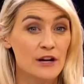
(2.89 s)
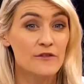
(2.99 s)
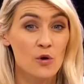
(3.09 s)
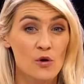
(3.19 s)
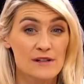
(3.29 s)
And
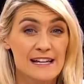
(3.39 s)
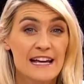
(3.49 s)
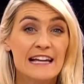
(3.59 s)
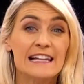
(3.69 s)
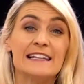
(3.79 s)
of course,
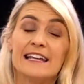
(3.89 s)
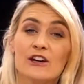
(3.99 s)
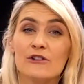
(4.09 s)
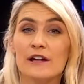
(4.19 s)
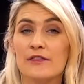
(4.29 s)

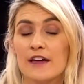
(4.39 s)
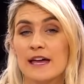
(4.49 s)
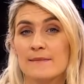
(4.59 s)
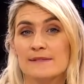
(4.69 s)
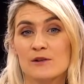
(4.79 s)
lingering
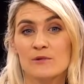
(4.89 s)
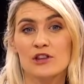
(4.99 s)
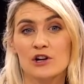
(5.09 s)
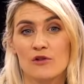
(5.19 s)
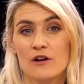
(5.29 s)
themes
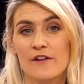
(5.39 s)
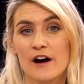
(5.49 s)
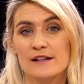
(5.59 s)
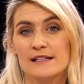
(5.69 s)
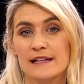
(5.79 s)
with the
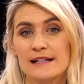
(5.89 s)
coronavirus.